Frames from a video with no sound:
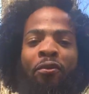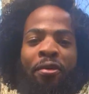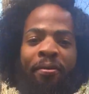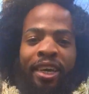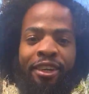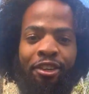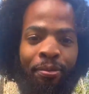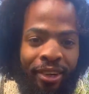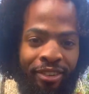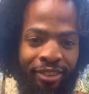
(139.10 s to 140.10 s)
for making his
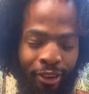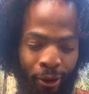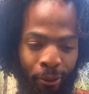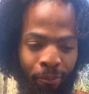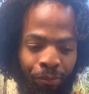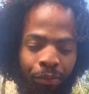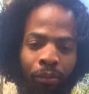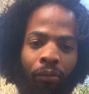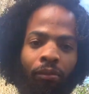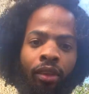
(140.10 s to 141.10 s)
presence known.
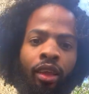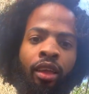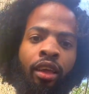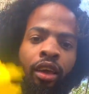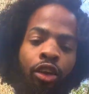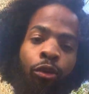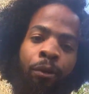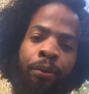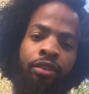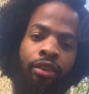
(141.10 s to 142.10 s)
You want to
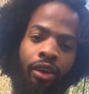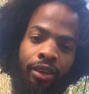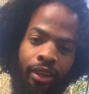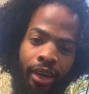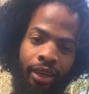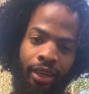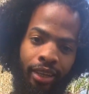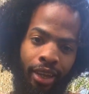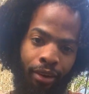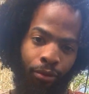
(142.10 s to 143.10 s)
put celandine in
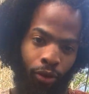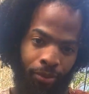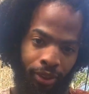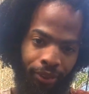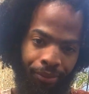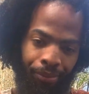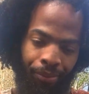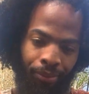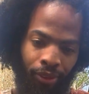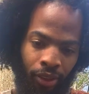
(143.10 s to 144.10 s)
that formula,
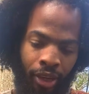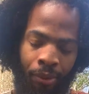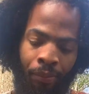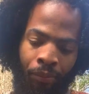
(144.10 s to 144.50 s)
okay?